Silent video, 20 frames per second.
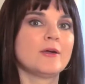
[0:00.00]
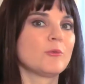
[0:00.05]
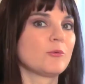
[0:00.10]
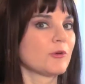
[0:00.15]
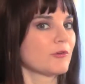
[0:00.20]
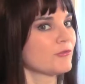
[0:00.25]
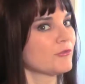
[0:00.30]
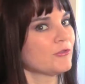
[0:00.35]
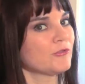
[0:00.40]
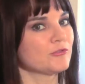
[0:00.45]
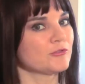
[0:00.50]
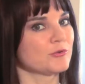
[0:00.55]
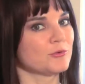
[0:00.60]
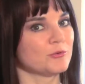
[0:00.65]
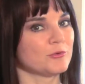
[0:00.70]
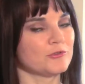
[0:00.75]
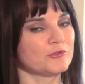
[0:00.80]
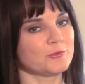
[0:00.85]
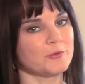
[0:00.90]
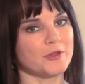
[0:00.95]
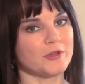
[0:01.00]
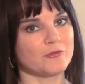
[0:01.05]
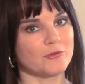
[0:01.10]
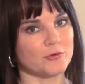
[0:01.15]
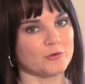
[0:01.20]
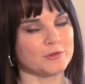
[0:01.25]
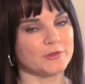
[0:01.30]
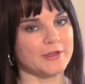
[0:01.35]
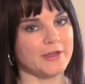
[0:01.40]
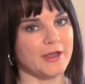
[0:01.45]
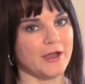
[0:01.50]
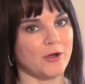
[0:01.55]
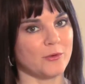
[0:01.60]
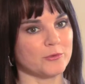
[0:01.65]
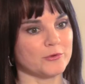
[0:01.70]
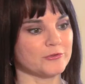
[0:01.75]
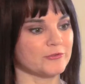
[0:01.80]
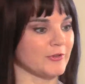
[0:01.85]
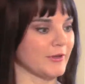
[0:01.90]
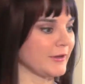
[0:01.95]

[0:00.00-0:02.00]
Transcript: work for the schools, we have early hours,